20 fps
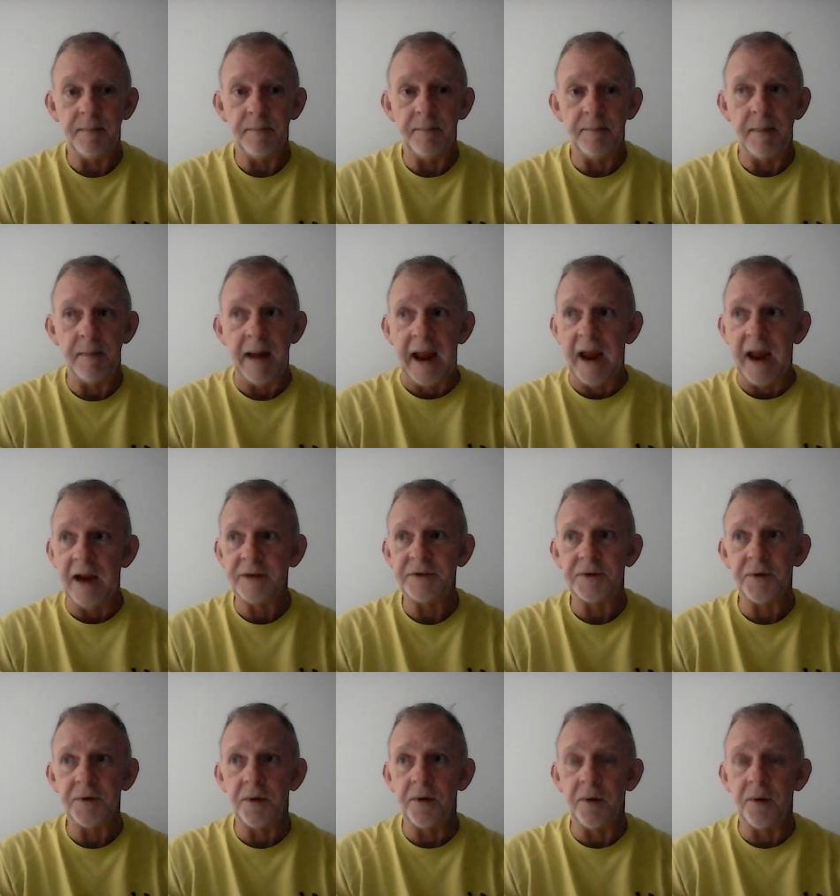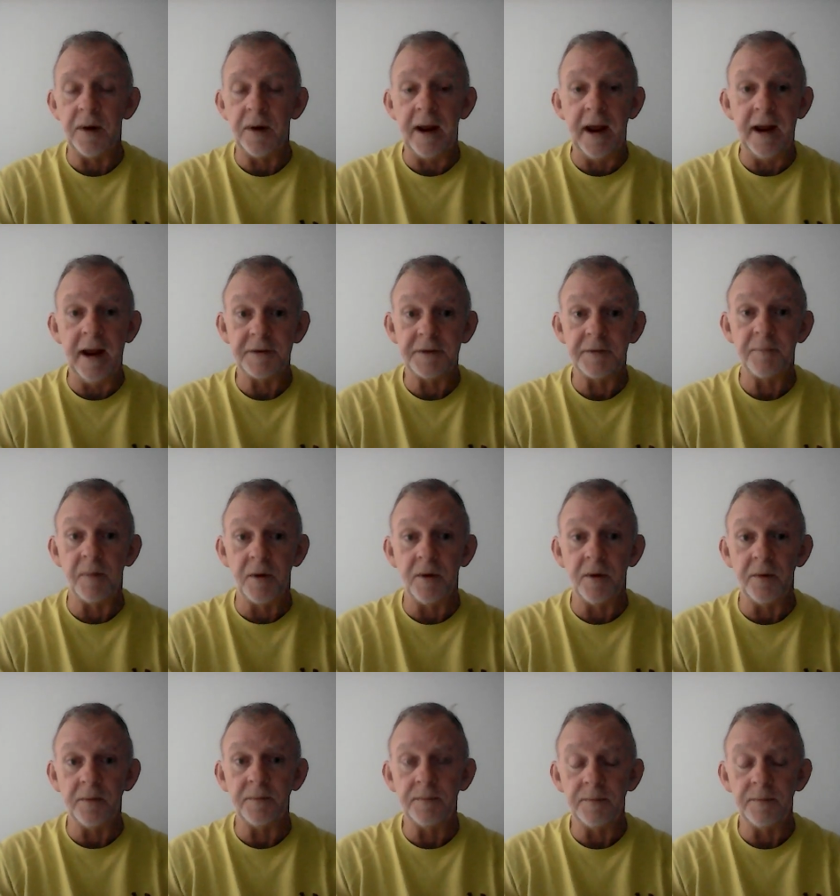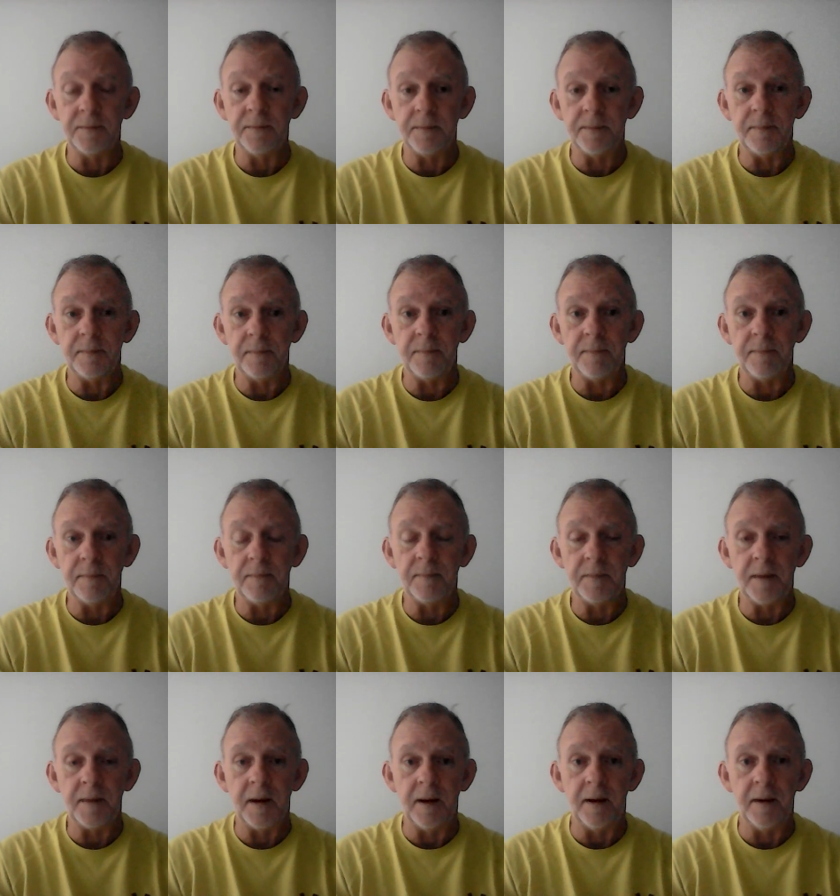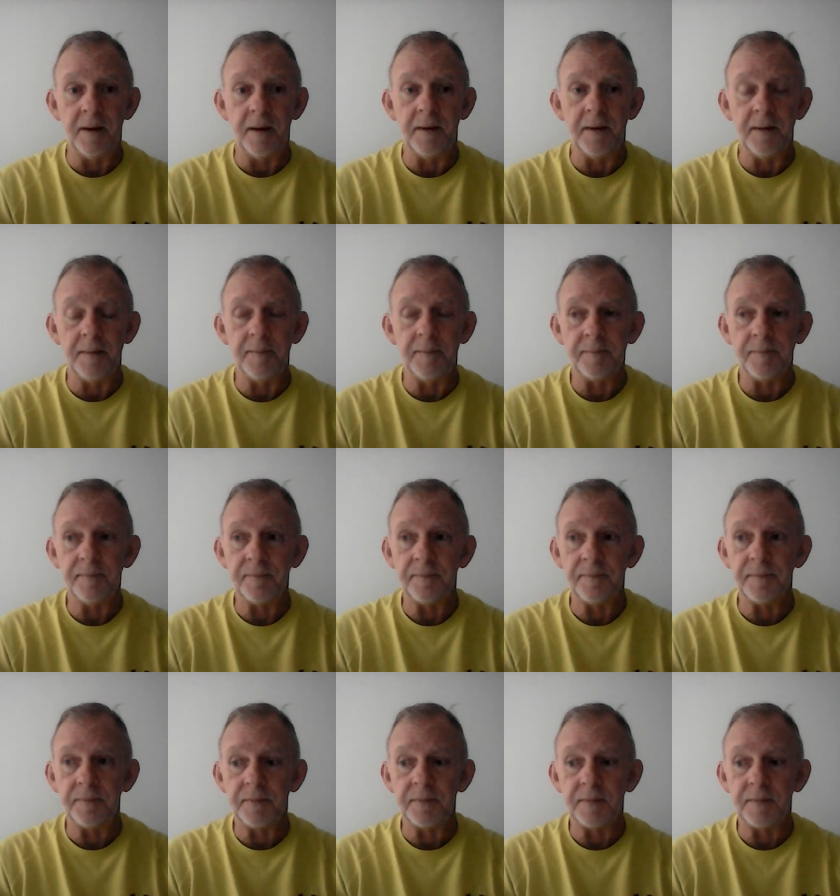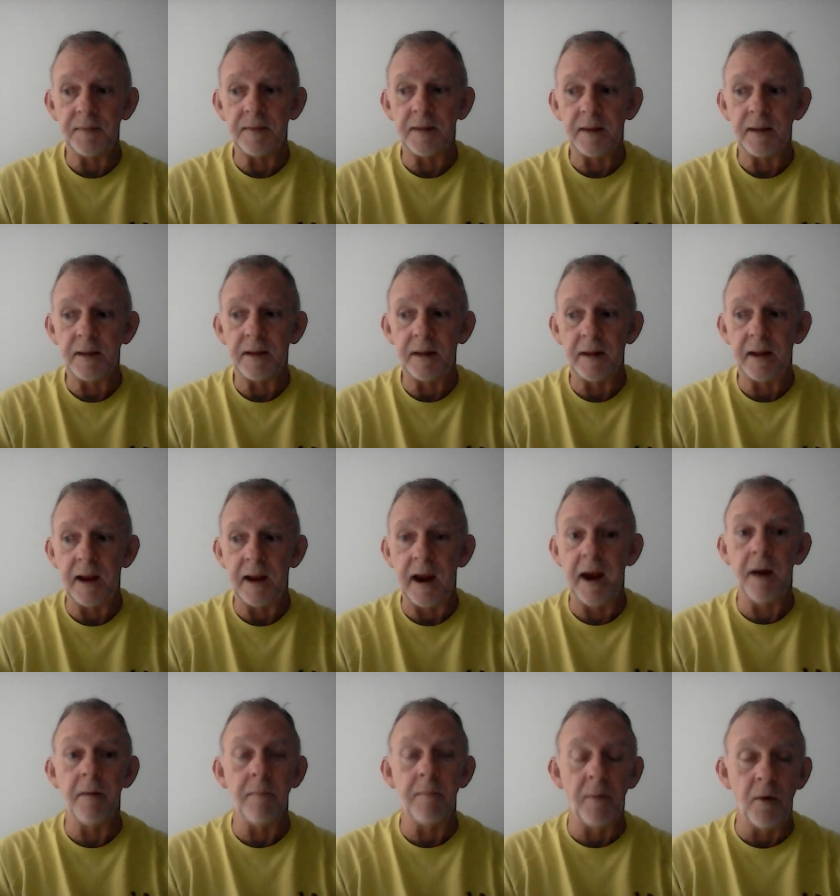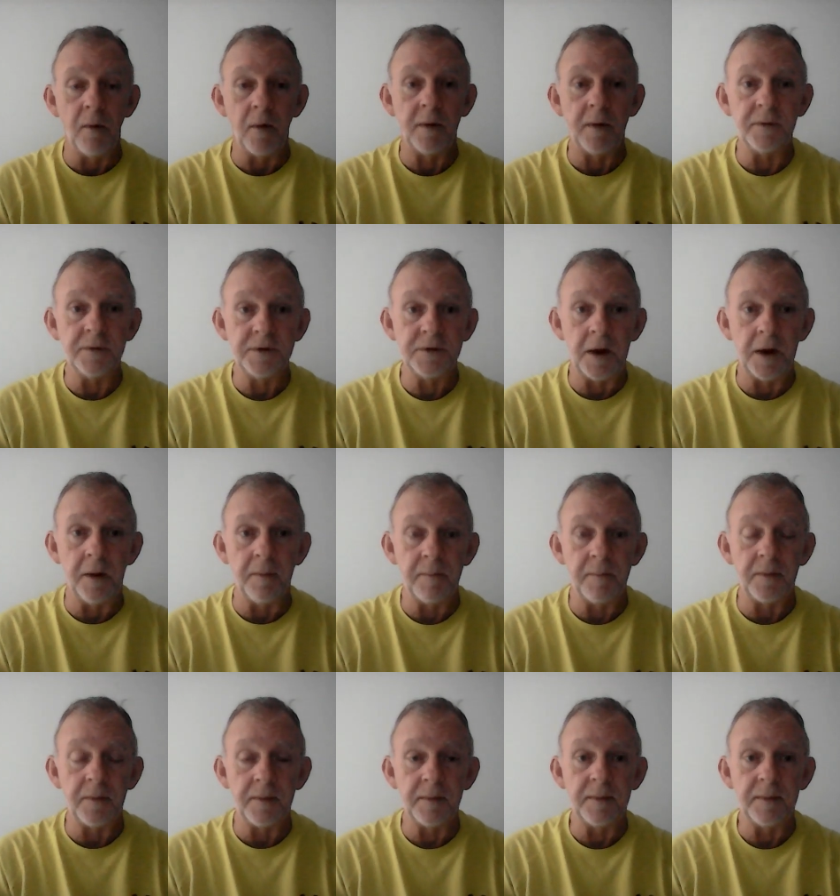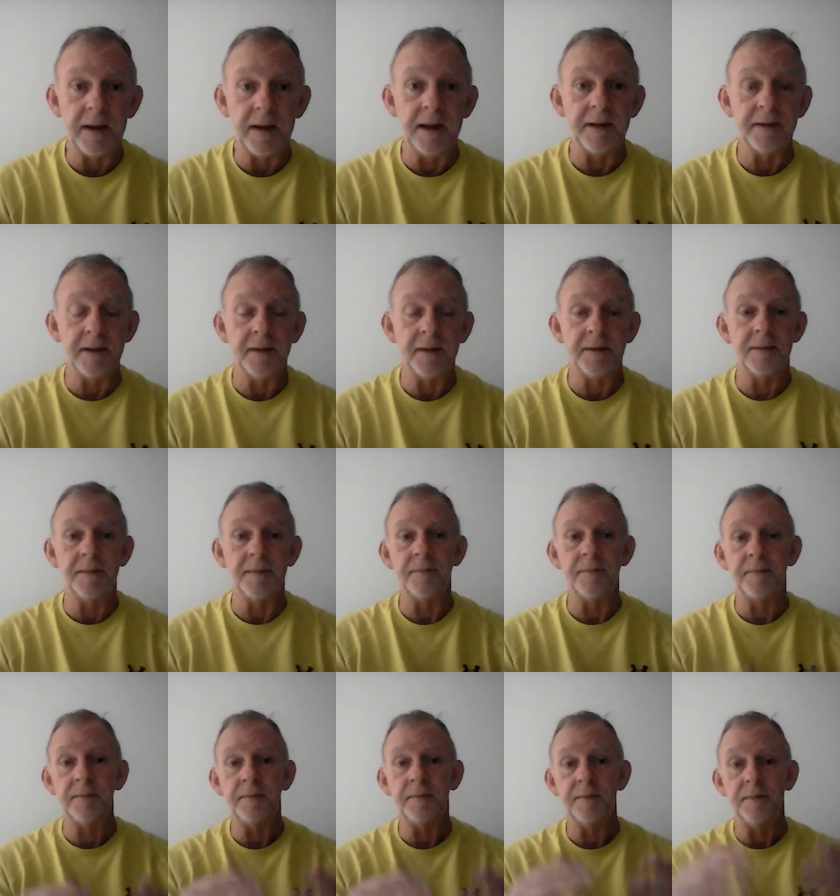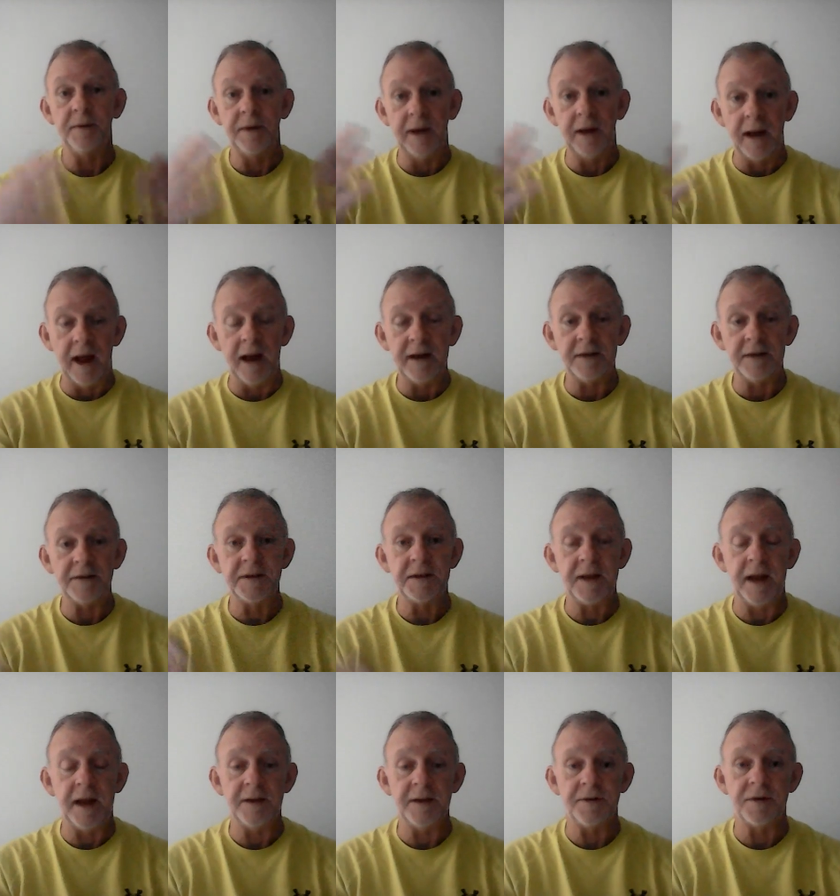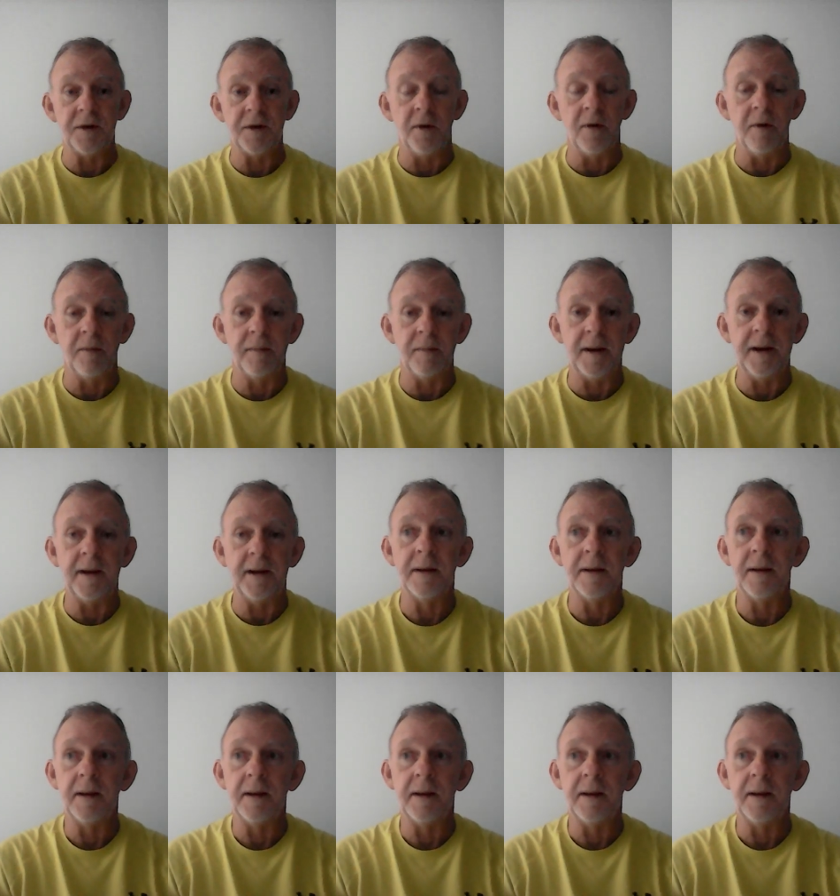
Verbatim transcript: master or expert uh, airborne jumper in the United States Army.